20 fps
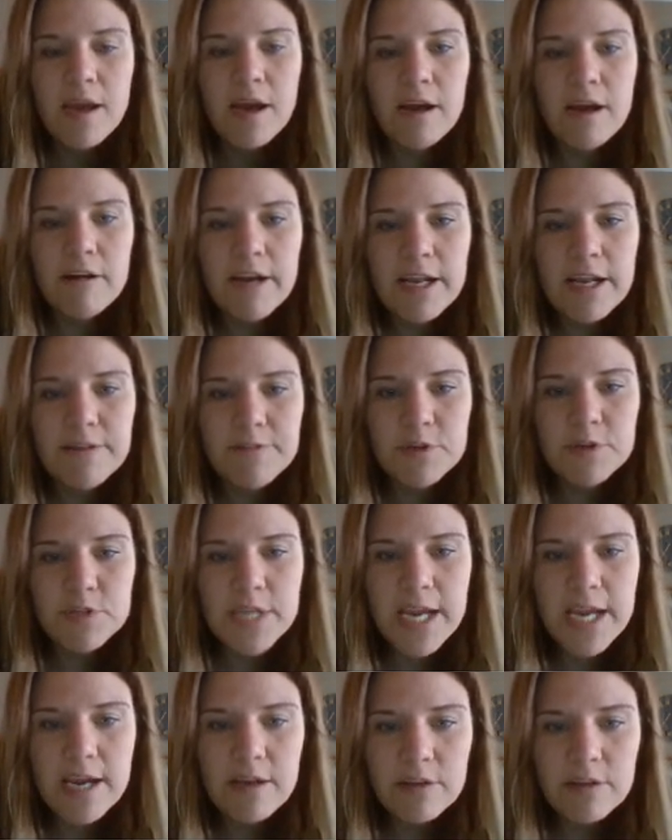All right, if you
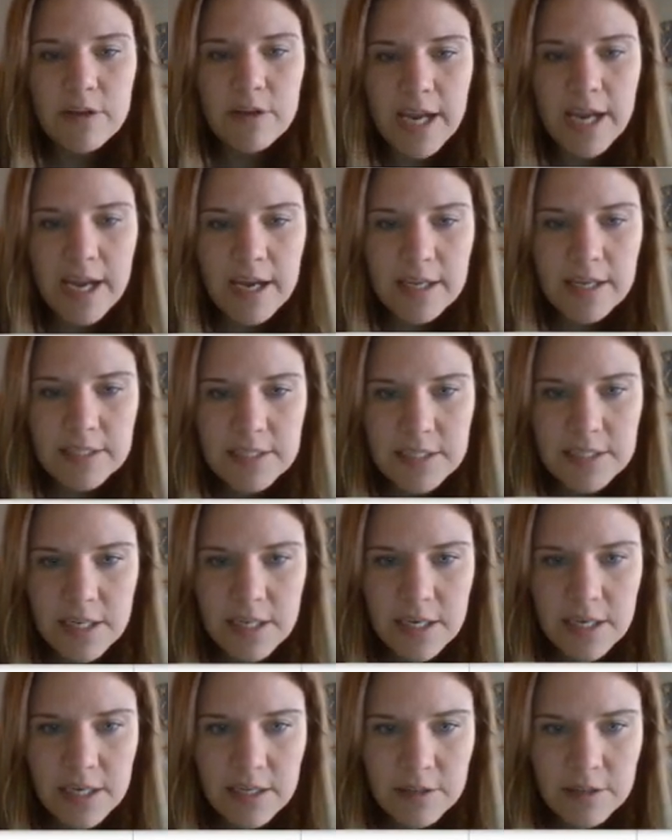take a look at,
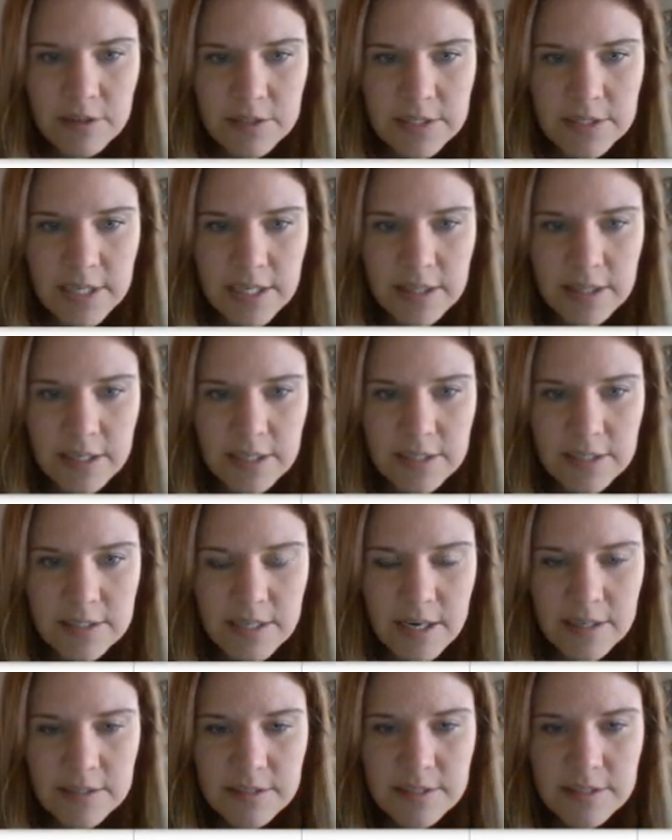looks like these
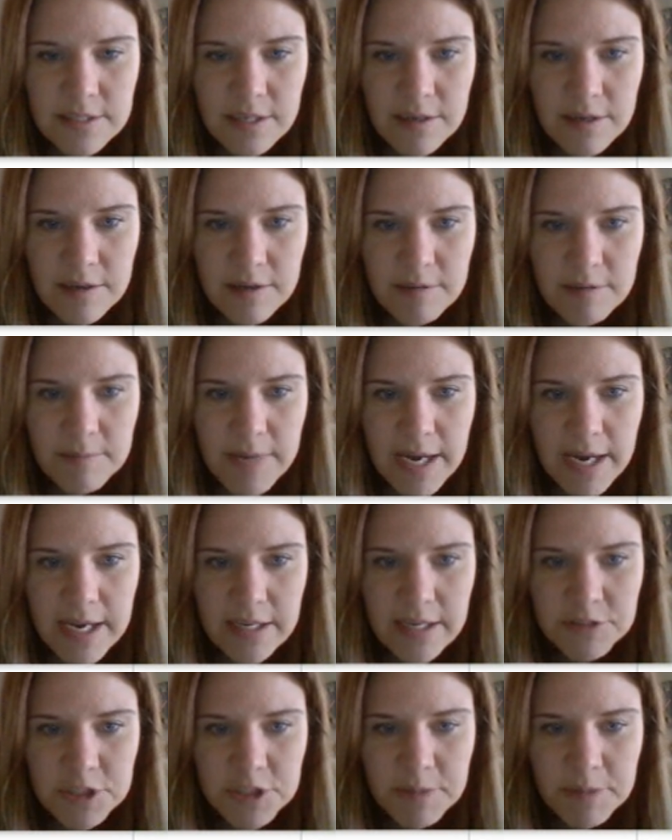are some
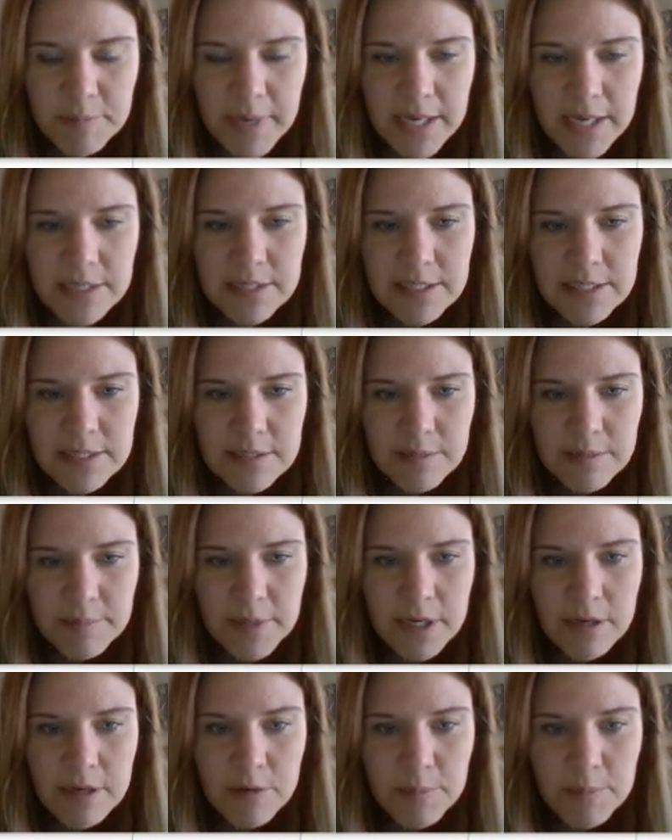kind of chimpanzees up
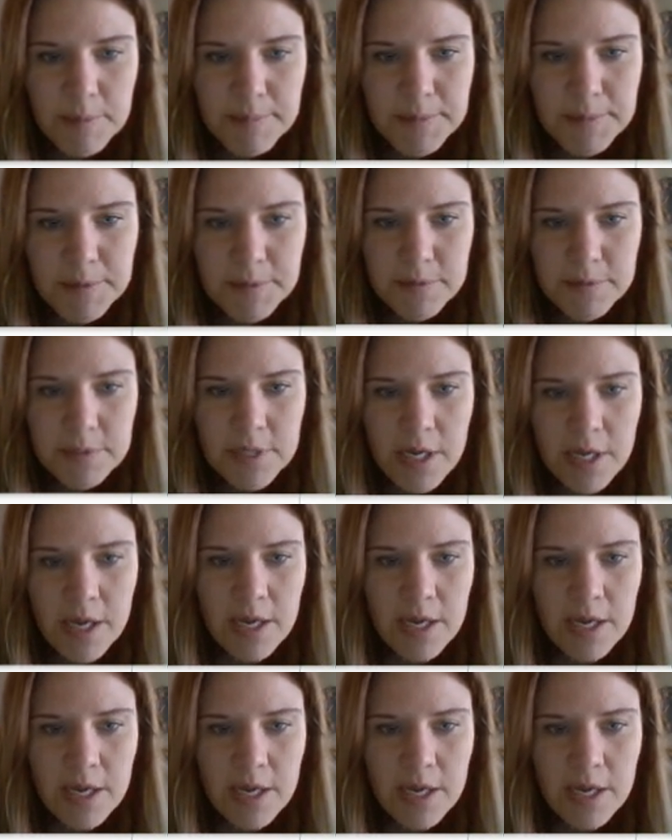here. Oh, baboons.